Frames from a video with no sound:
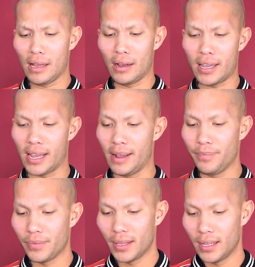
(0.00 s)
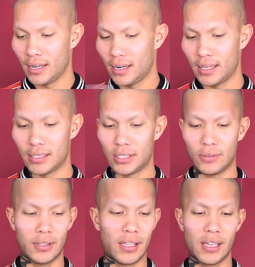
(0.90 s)
Okay, let's
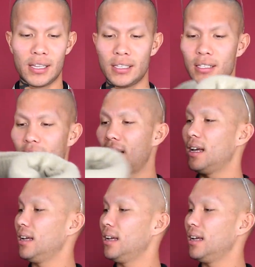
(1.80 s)
do this.